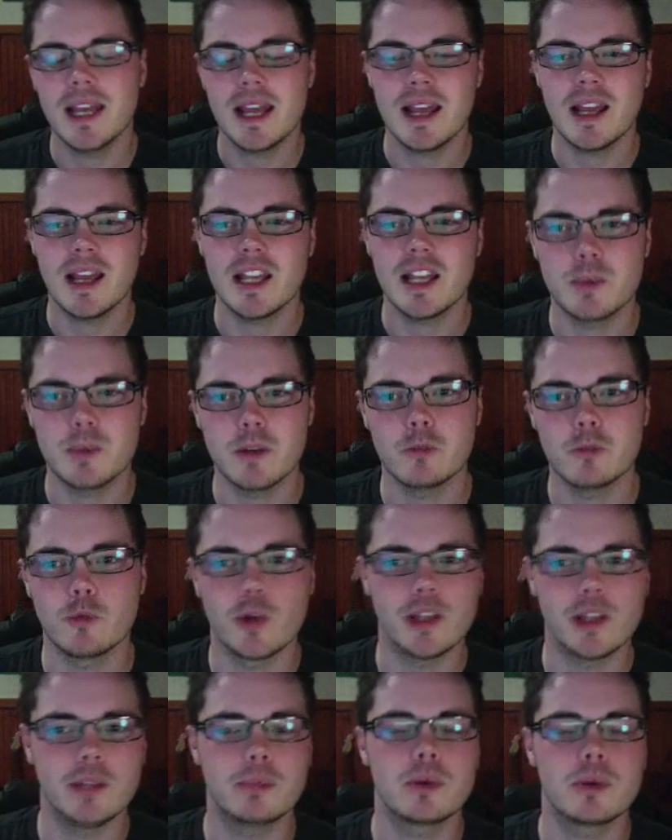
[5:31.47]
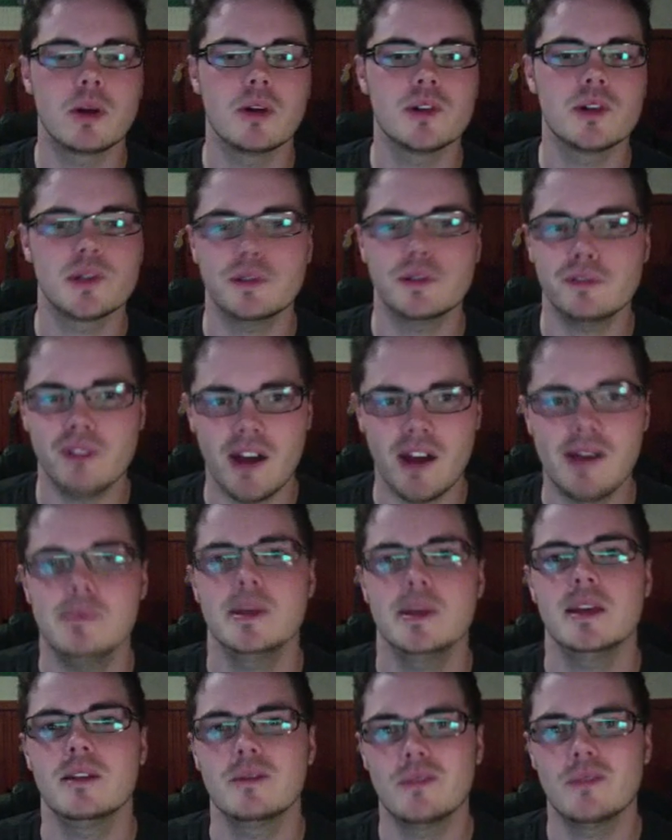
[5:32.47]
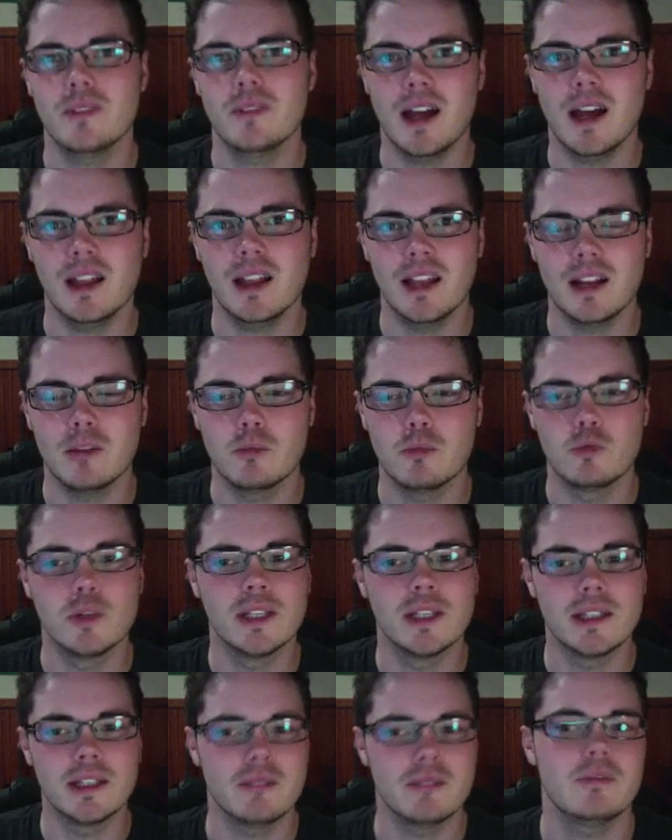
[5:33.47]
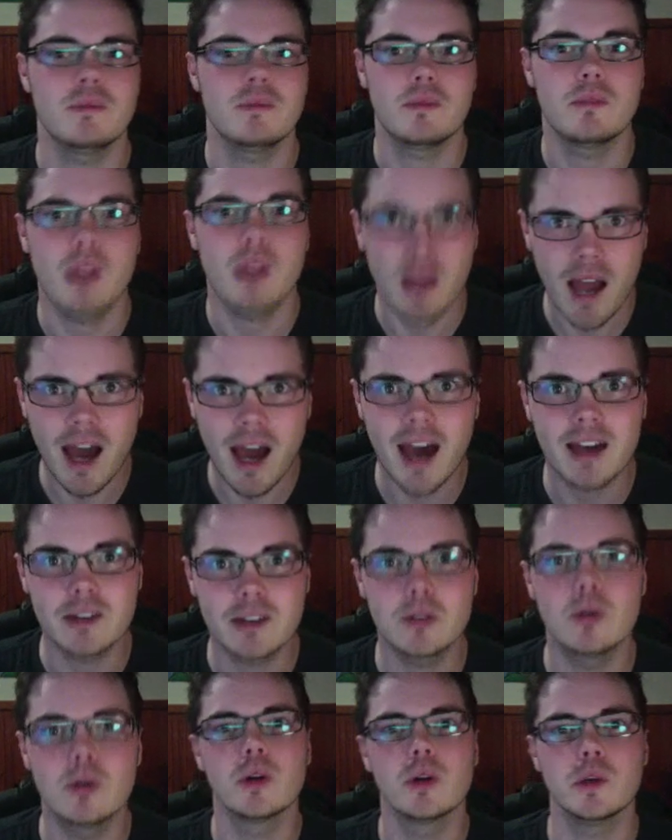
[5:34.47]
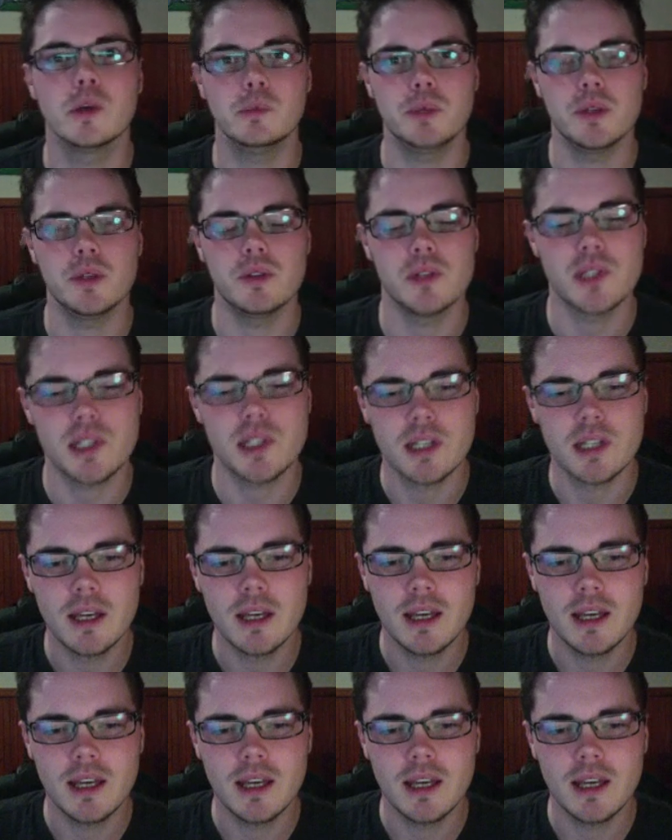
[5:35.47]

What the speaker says: has been really prone to farming, like really hardcore abused.